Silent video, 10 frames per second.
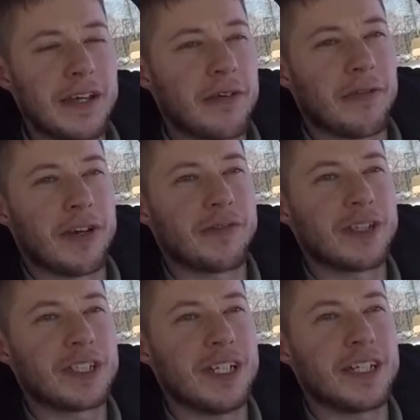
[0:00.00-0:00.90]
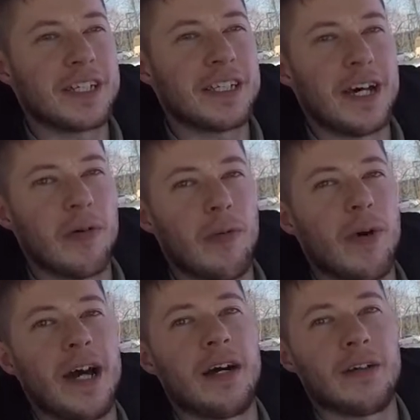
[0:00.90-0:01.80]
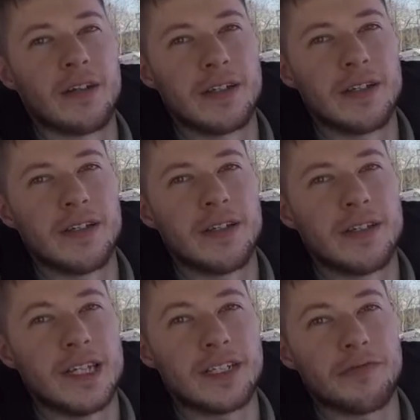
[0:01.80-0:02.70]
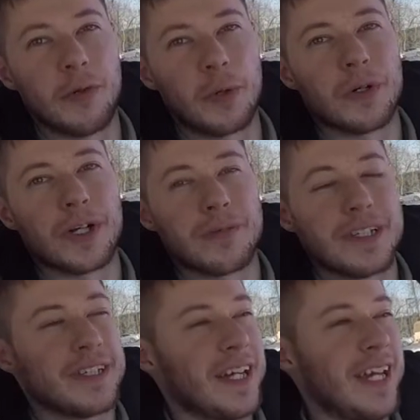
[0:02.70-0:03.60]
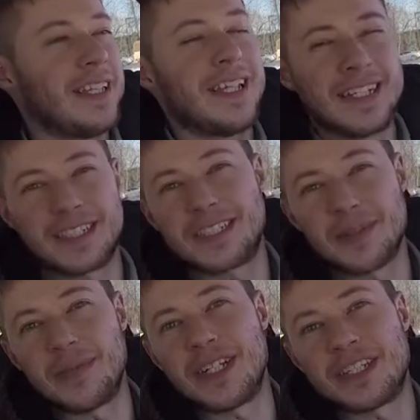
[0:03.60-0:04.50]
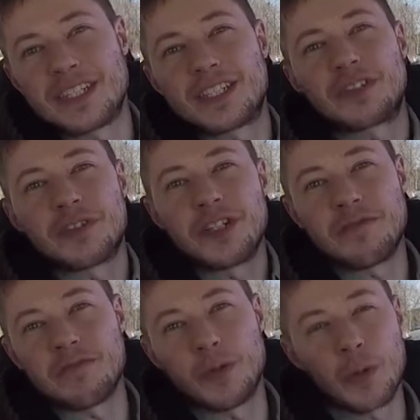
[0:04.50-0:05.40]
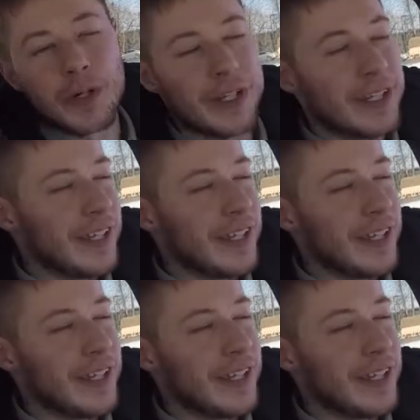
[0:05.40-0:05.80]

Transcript: when I first saw it, I thought, wow, that's a Ford. I mean, their headlights to me just scream Ford.